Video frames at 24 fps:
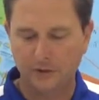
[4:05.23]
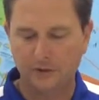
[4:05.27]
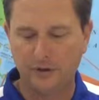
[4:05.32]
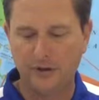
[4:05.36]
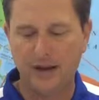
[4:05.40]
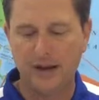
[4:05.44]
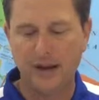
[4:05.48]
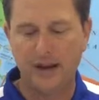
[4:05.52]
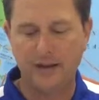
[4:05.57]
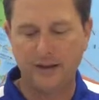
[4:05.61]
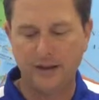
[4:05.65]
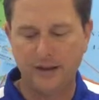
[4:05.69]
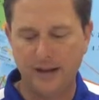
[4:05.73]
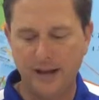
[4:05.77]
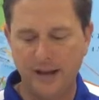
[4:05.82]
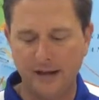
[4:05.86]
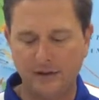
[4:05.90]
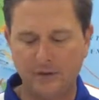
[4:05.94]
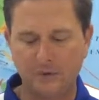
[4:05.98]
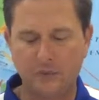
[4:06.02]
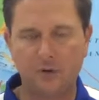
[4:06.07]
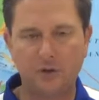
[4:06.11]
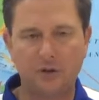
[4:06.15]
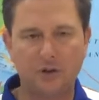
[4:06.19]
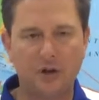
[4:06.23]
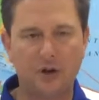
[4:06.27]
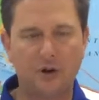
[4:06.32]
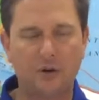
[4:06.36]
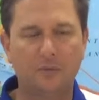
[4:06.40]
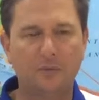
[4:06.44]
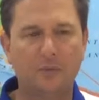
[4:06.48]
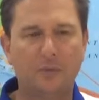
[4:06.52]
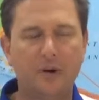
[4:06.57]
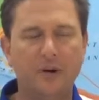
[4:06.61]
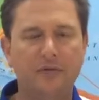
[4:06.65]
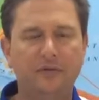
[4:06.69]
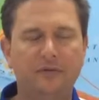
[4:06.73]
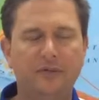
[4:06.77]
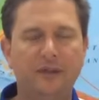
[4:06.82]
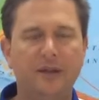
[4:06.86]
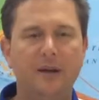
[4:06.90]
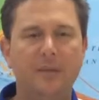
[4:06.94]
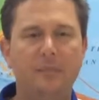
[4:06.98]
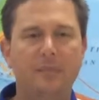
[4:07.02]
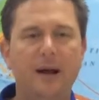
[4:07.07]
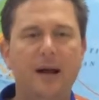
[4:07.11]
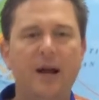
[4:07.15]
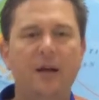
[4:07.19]
Okay, next I want to talk briefly
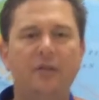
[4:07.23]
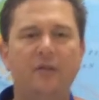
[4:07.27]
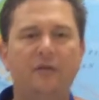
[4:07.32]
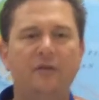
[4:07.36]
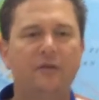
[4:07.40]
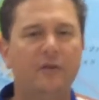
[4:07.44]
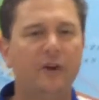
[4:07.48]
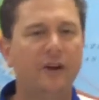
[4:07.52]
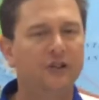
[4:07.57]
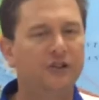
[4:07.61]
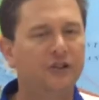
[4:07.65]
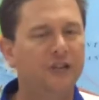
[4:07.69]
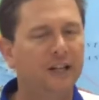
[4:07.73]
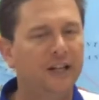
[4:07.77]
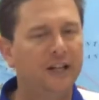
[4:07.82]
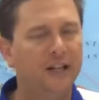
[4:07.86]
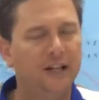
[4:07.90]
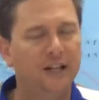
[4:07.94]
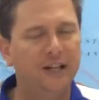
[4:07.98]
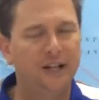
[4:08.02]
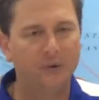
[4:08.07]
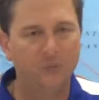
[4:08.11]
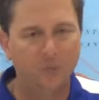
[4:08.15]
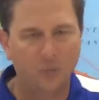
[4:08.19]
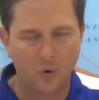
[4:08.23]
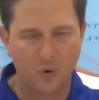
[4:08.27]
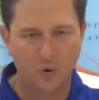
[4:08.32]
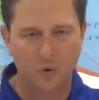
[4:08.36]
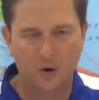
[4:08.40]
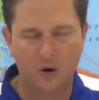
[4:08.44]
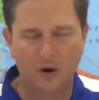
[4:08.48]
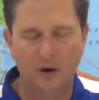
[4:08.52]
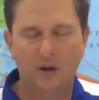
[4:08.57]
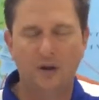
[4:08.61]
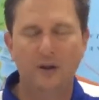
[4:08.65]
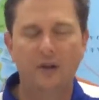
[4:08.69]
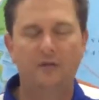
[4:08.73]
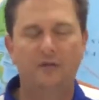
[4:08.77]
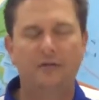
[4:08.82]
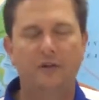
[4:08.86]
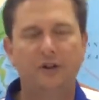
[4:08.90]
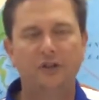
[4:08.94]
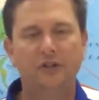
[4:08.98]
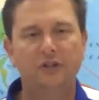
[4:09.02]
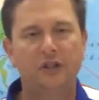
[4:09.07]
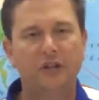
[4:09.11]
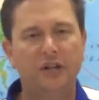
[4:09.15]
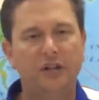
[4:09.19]
about the French and Indian War.
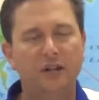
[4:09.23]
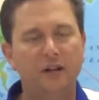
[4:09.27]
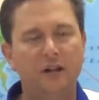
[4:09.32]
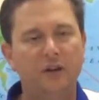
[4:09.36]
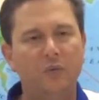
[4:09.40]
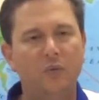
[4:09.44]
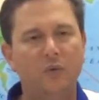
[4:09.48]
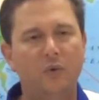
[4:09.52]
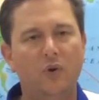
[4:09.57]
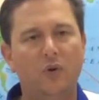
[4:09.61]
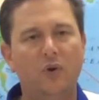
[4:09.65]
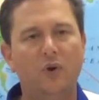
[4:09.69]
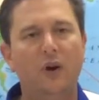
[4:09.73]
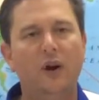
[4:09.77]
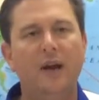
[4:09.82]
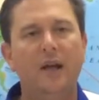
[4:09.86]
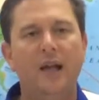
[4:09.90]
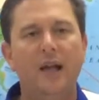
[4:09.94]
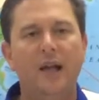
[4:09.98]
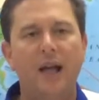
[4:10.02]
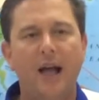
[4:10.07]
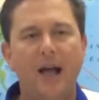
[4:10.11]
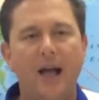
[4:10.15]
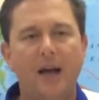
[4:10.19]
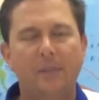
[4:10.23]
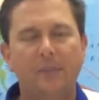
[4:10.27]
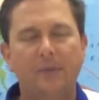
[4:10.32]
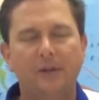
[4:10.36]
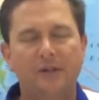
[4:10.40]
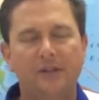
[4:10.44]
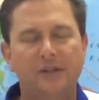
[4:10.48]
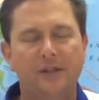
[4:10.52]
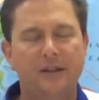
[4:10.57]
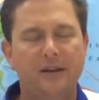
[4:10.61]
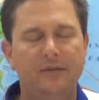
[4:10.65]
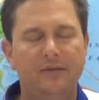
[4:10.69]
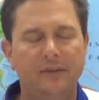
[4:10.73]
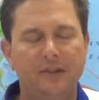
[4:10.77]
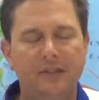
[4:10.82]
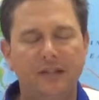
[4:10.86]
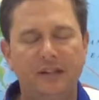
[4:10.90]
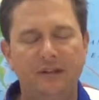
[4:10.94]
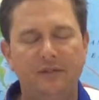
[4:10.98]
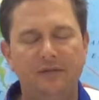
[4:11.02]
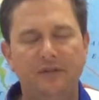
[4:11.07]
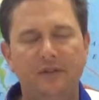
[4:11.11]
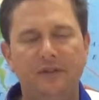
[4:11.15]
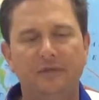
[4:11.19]
French and Indian War happened
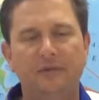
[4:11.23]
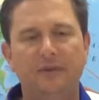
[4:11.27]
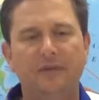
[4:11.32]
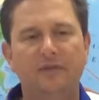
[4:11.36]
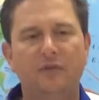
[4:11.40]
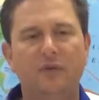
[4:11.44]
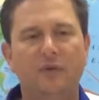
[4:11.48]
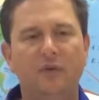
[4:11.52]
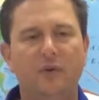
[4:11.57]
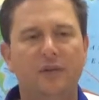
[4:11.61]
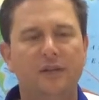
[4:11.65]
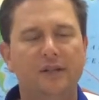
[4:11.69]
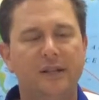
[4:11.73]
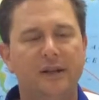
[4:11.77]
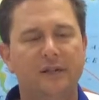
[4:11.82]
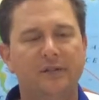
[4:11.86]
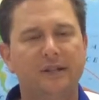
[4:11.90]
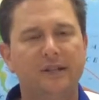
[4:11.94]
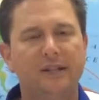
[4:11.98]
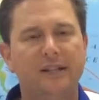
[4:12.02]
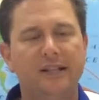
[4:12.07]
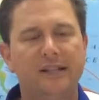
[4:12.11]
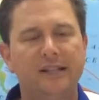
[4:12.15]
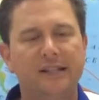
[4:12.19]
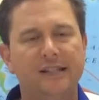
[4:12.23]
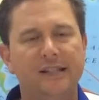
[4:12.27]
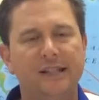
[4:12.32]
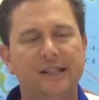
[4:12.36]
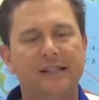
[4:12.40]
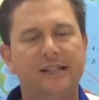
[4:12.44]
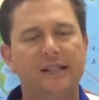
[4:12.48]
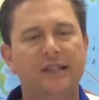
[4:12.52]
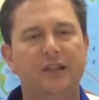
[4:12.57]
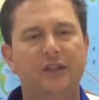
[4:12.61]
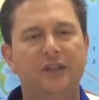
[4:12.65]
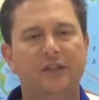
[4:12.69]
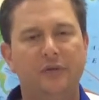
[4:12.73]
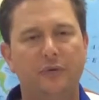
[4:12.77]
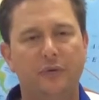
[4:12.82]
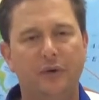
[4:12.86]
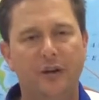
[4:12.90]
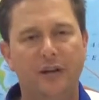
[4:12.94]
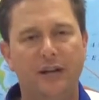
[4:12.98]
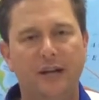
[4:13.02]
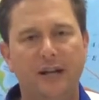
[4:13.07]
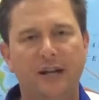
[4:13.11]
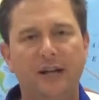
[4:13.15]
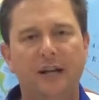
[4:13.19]
1754 to
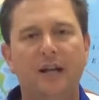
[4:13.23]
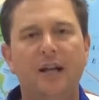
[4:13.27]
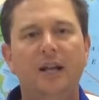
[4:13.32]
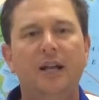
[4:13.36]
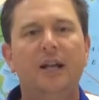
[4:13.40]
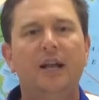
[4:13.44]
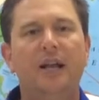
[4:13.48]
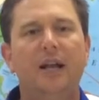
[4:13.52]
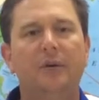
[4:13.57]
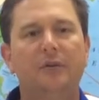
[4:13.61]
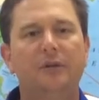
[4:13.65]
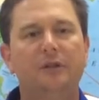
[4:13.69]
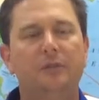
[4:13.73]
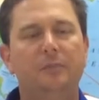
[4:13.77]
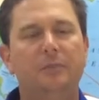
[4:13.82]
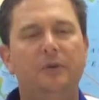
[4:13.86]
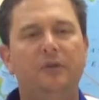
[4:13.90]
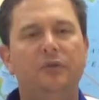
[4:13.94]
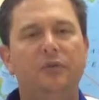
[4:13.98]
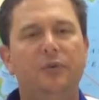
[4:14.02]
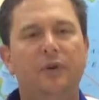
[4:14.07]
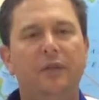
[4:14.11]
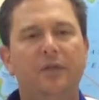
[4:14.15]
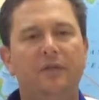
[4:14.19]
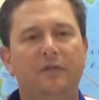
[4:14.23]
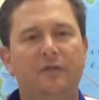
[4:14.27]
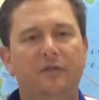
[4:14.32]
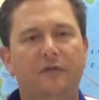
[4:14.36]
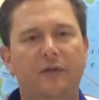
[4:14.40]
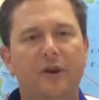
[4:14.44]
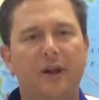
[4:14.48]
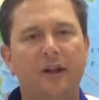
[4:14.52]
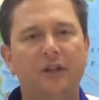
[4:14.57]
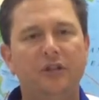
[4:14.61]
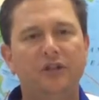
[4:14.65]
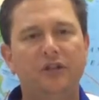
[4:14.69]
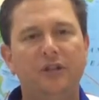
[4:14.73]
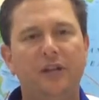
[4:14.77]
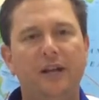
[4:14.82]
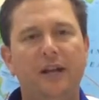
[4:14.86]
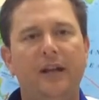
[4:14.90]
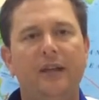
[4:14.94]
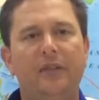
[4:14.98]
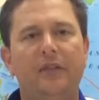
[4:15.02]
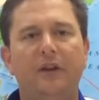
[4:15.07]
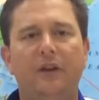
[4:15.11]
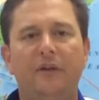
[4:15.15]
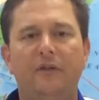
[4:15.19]
1763. It was between the French
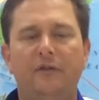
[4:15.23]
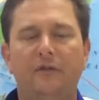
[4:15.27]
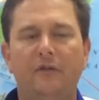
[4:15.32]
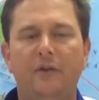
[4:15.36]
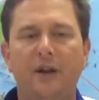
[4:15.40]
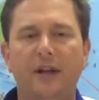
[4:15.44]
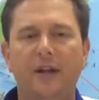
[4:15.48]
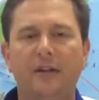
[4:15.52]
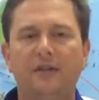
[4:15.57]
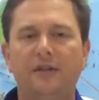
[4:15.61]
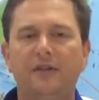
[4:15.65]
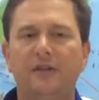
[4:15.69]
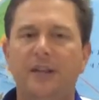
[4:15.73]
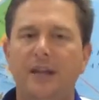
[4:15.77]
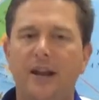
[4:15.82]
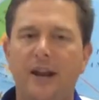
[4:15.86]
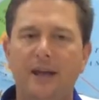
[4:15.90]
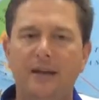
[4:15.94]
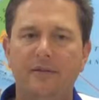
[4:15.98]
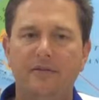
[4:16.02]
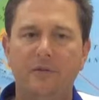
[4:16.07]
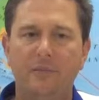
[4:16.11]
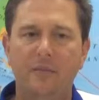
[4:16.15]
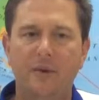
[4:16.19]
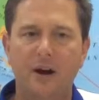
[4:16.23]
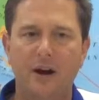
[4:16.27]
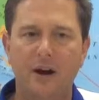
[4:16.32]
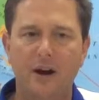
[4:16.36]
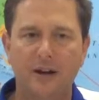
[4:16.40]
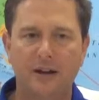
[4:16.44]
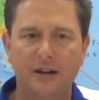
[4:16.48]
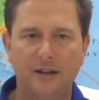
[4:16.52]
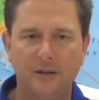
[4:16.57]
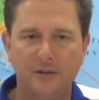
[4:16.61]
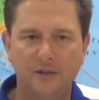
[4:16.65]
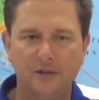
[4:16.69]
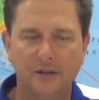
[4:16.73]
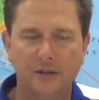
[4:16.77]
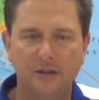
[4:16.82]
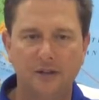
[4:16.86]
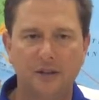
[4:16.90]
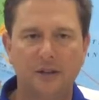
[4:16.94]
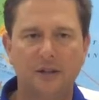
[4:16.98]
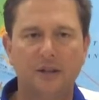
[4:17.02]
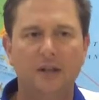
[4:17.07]
and their friends, the Native Americans,